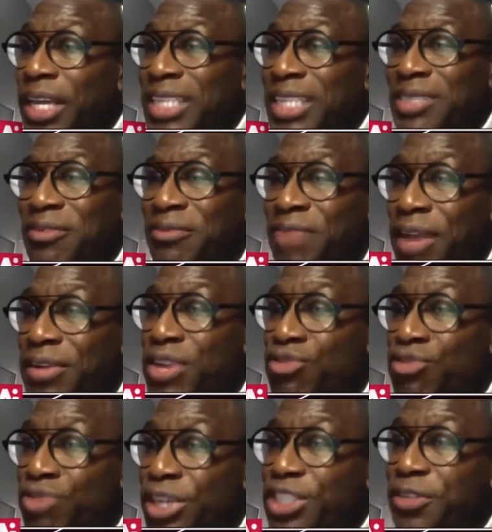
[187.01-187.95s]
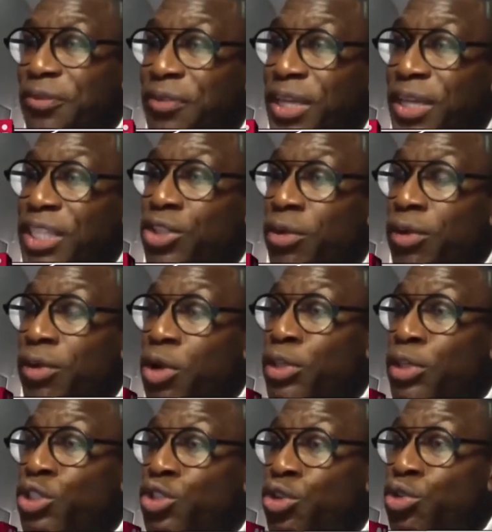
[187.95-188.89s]
is a very rich feast of
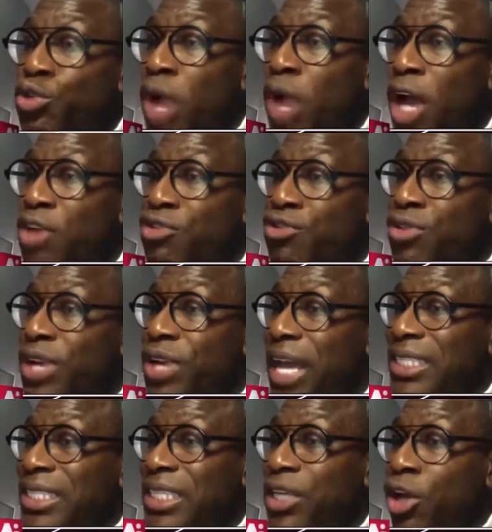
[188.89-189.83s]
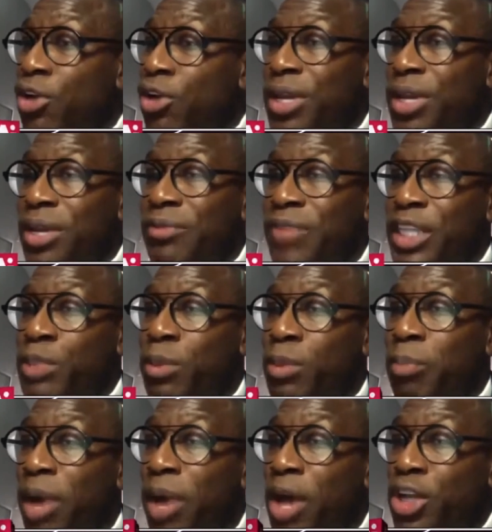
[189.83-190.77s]
over 200 asset owner
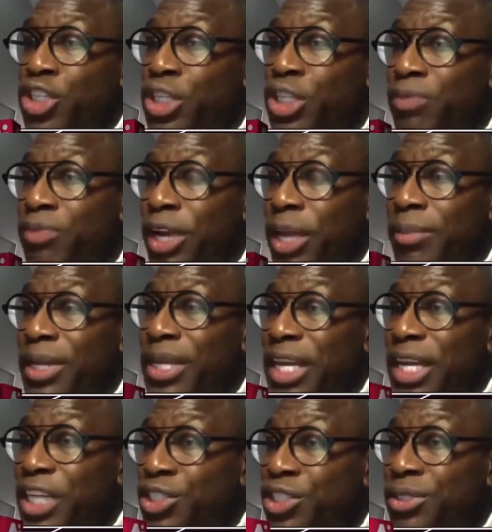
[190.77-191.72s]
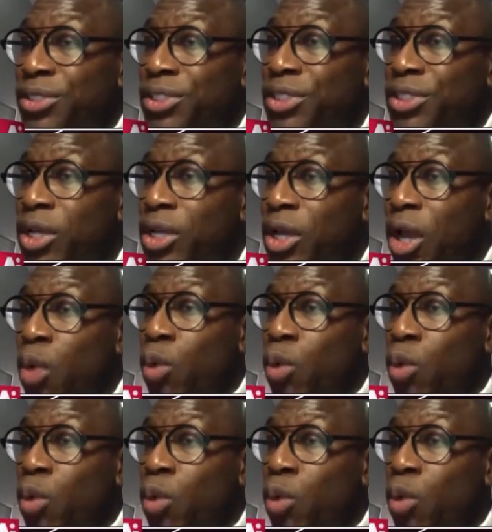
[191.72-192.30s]
investment partnership recommendations,